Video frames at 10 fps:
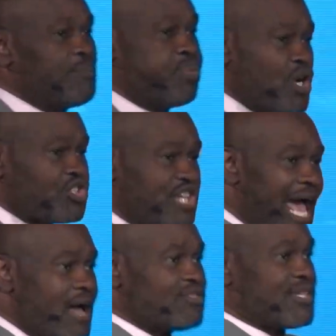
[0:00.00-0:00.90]
push
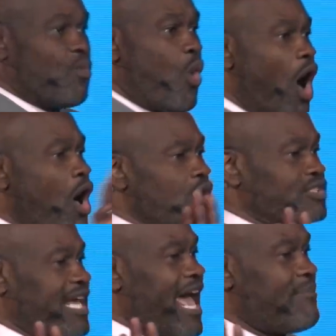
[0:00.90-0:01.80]
down some walls
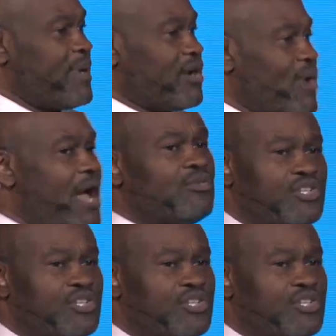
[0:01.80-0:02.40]
that have been around